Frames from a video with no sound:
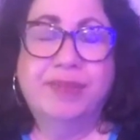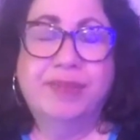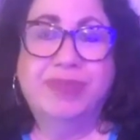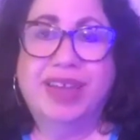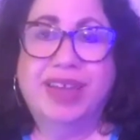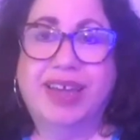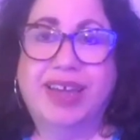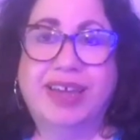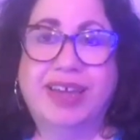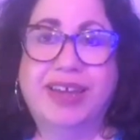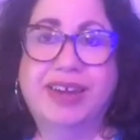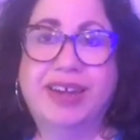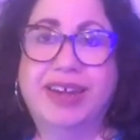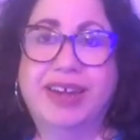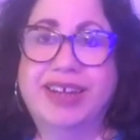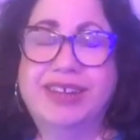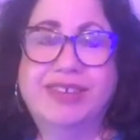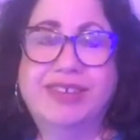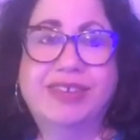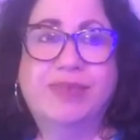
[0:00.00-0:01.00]
And
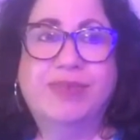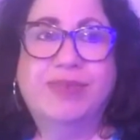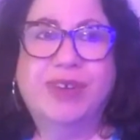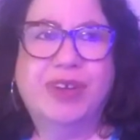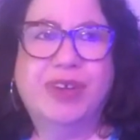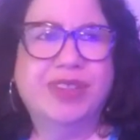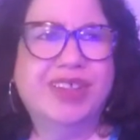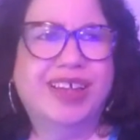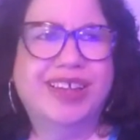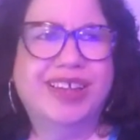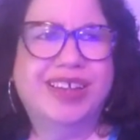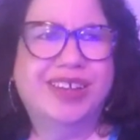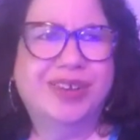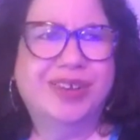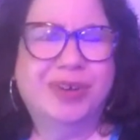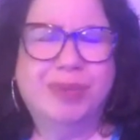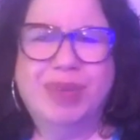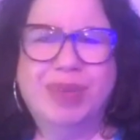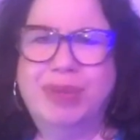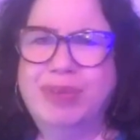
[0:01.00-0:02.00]
I just felt like, you
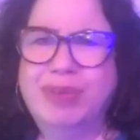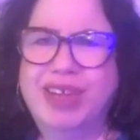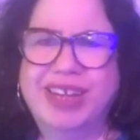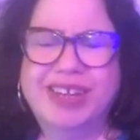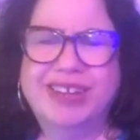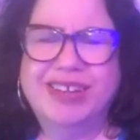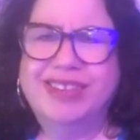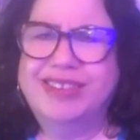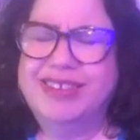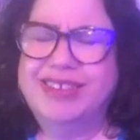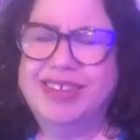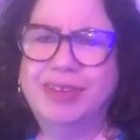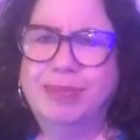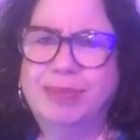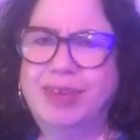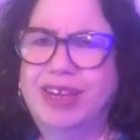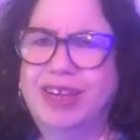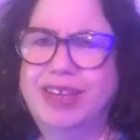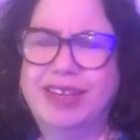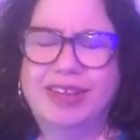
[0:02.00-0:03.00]
know, maybe I could dig
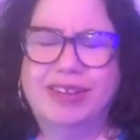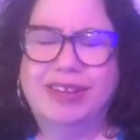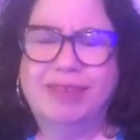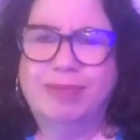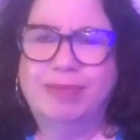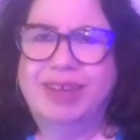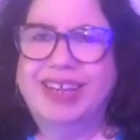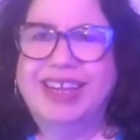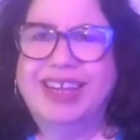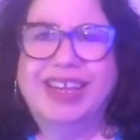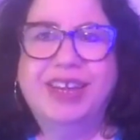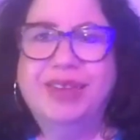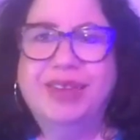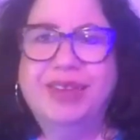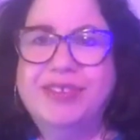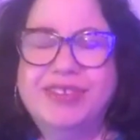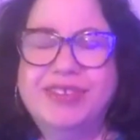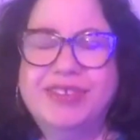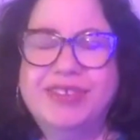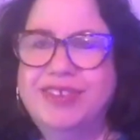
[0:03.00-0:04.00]
my
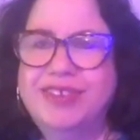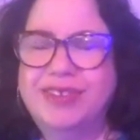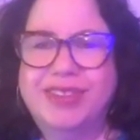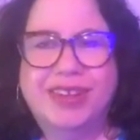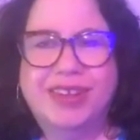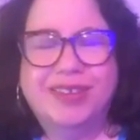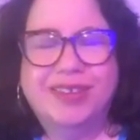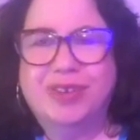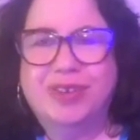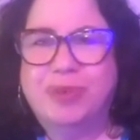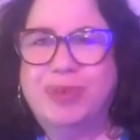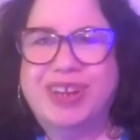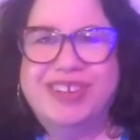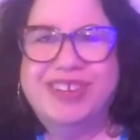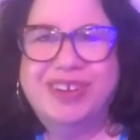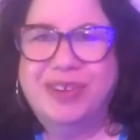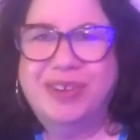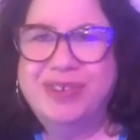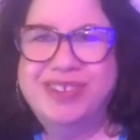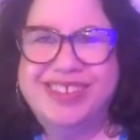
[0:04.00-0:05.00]
heels into this or my
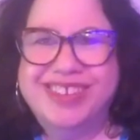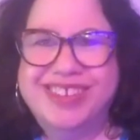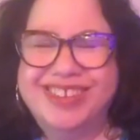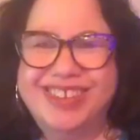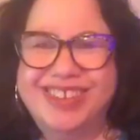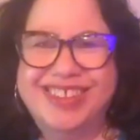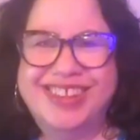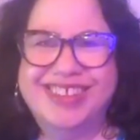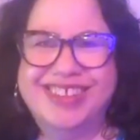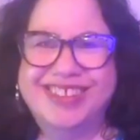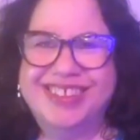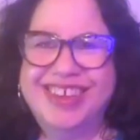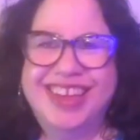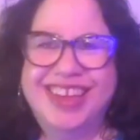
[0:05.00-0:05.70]
toes into this